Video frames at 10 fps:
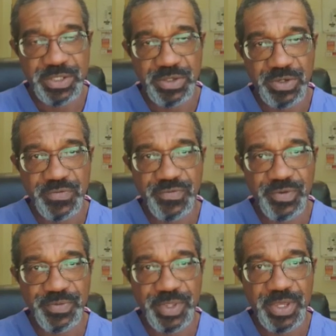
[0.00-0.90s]
those
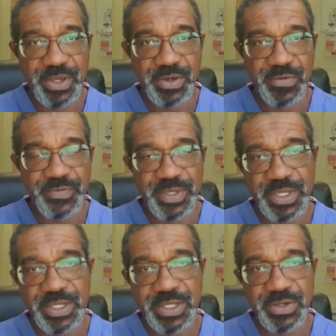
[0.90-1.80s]
from of
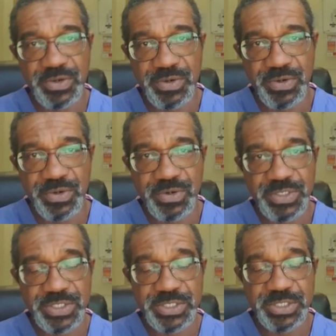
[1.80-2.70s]
Indian or
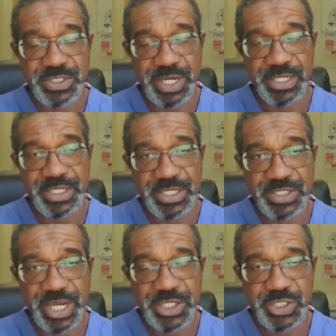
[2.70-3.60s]
Chinese
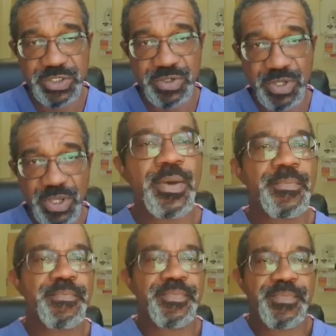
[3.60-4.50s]
extraction,
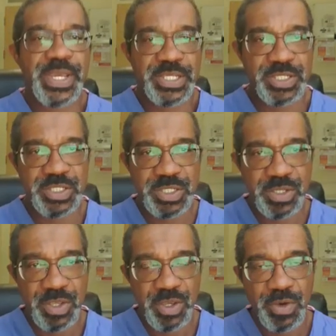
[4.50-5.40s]
patients
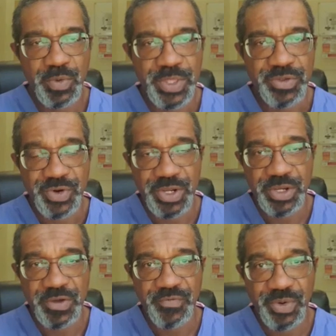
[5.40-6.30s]
with
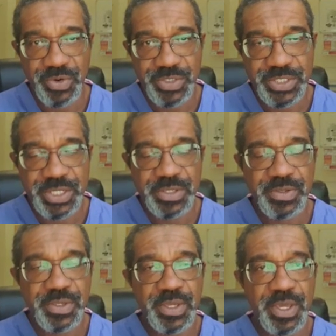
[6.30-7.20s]
cranial nerve palsy,
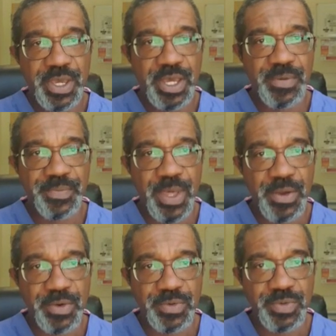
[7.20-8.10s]
and
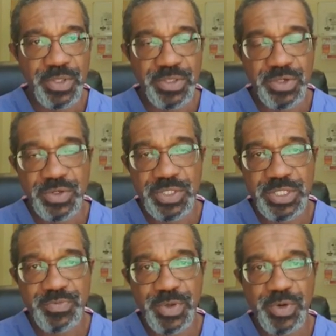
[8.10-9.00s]
though
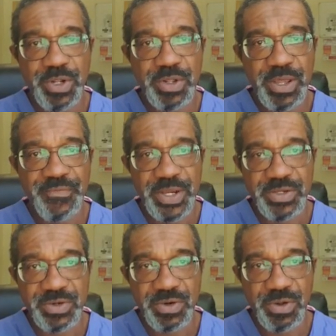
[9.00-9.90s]
this may well affect
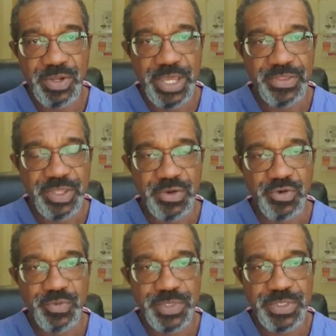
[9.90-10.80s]
all ethnic
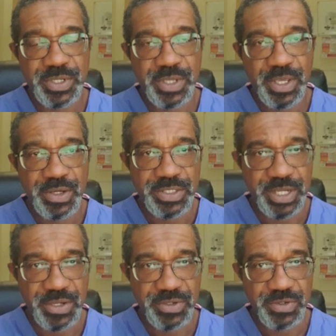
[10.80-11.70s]
groups, because
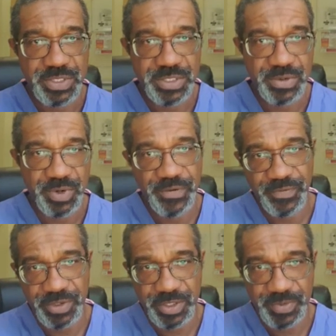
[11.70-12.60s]
I do see quite a few
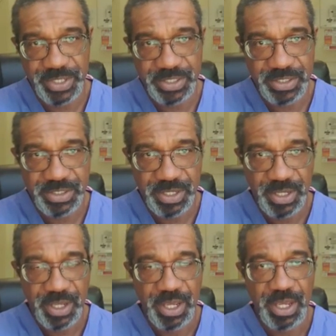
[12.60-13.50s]
of these patients
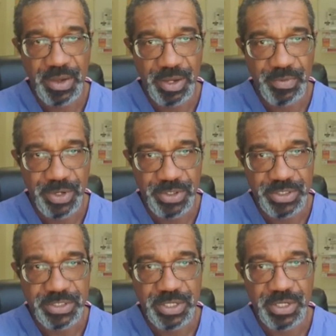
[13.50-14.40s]
amongst